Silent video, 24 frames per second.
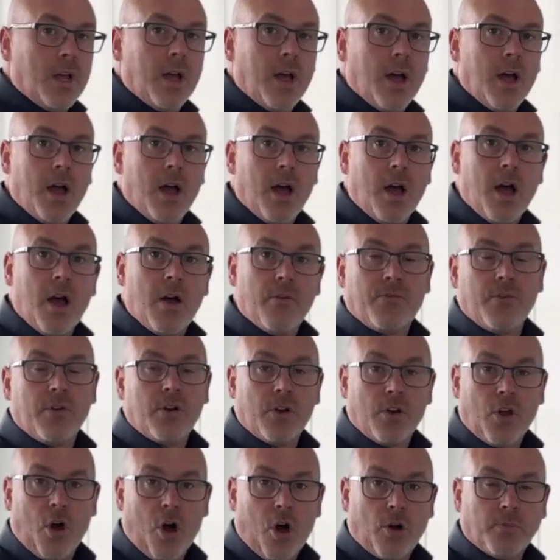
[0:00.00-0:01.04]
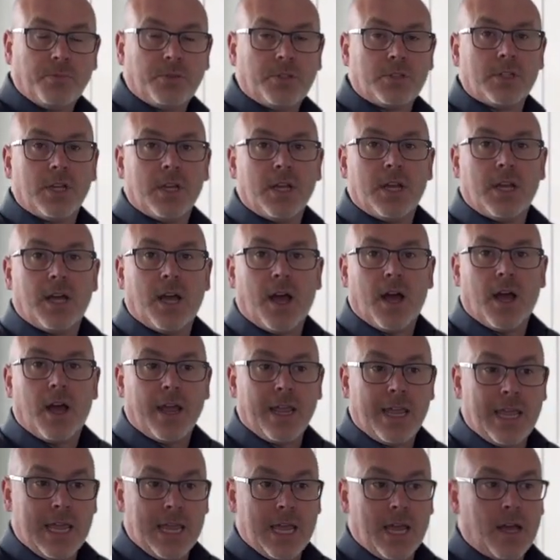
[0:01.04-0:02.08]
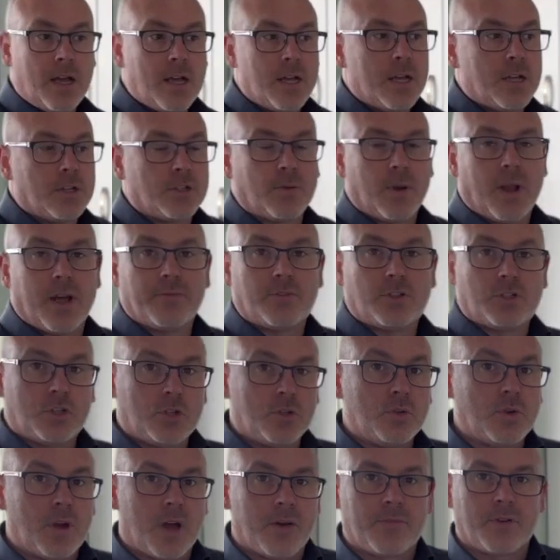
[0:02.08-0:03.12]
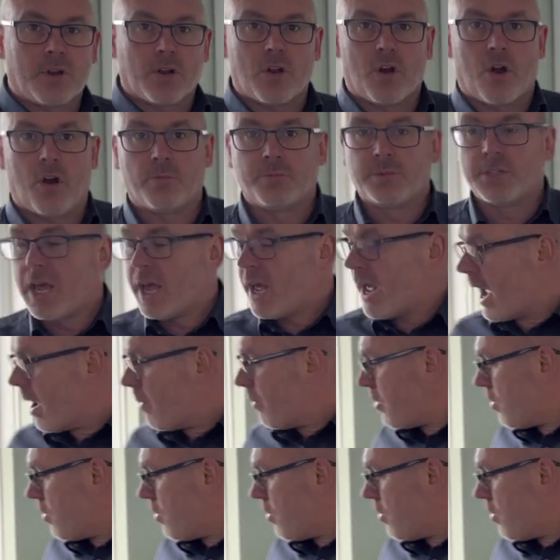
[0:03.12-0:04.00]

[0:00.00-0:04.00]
oven and hobs here. So I have 2 oven and hobs, and we